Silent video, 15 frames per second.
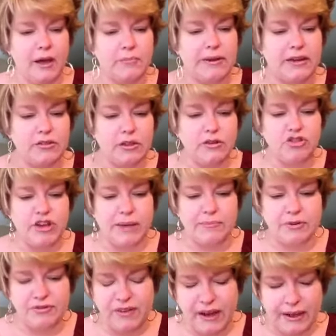But in Luke
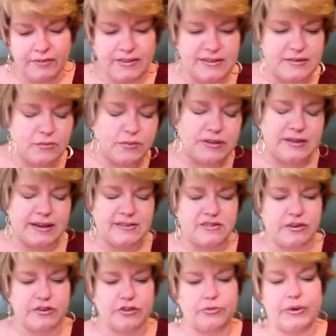chapter 5, listen as I
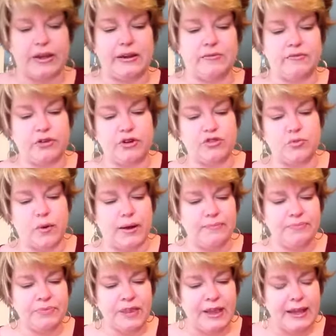start to read in verse 1.
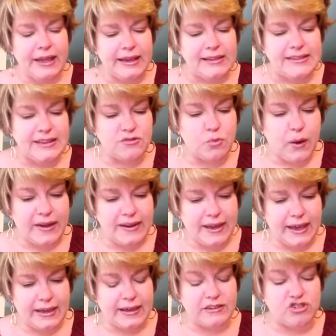It says, "One
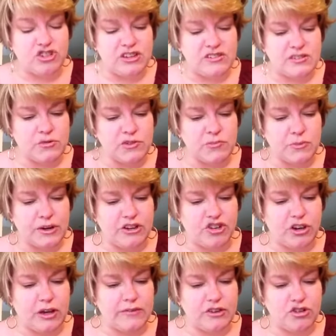day, as Jesus was
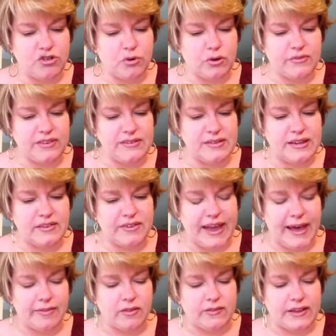preaching on the shore of the Sea of
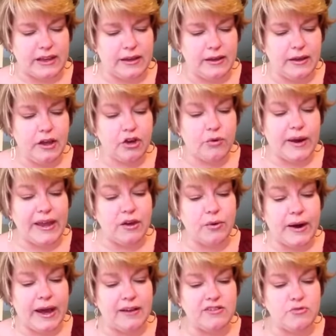Galilee, great
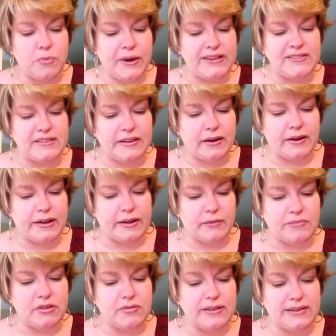crowds pressed in on
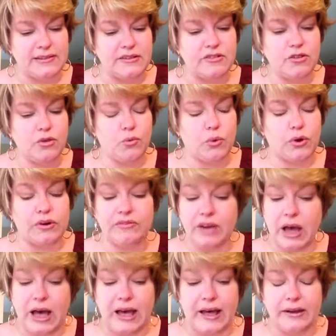him to listen to the word of
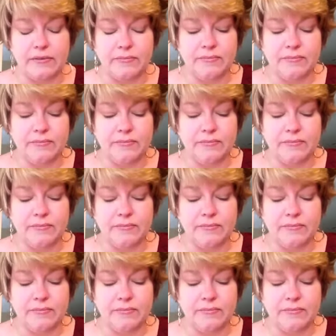God.